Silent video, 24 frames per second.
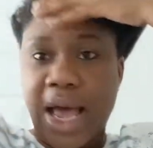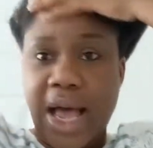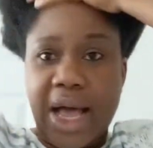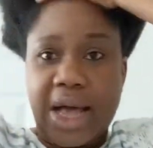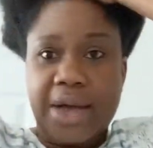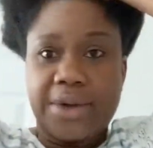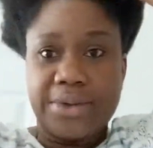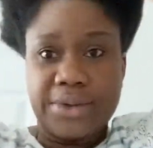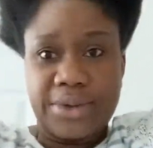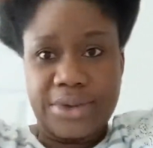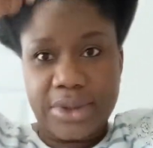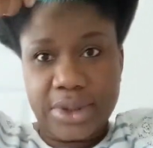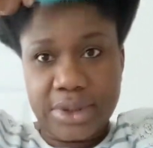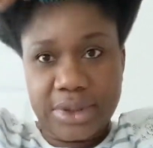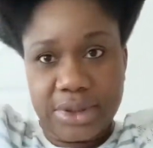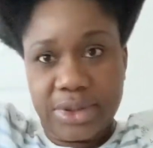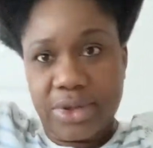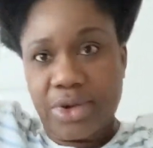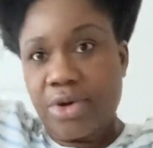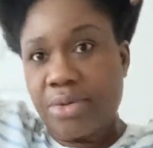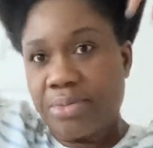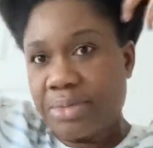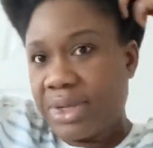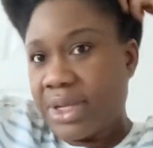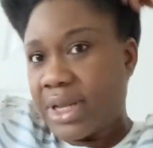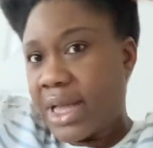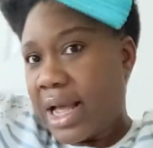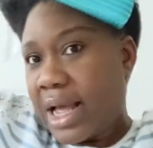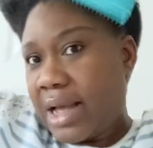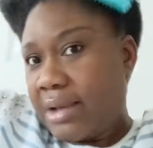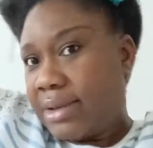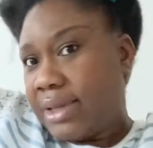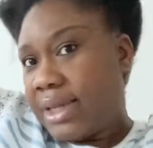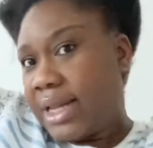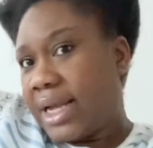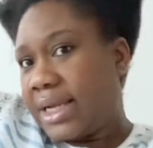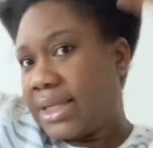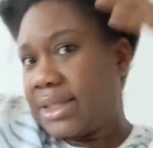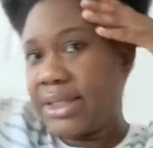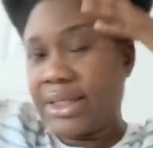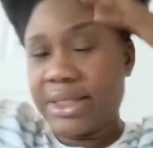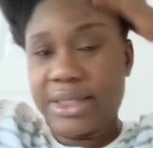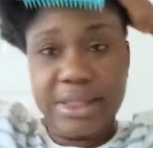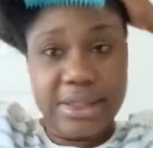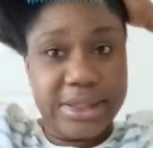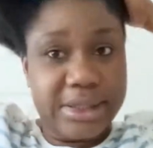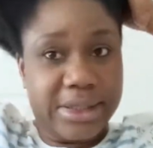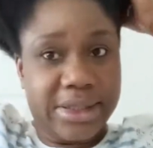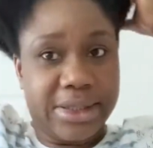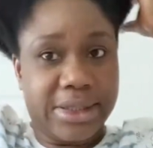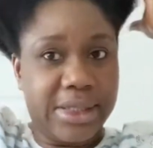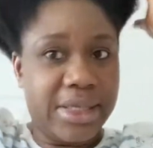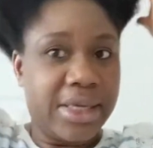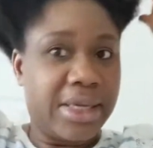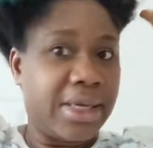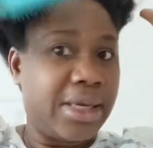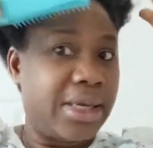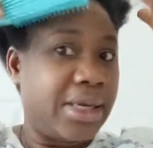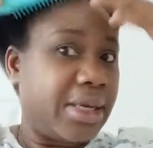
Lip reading: out, just comb it out like this.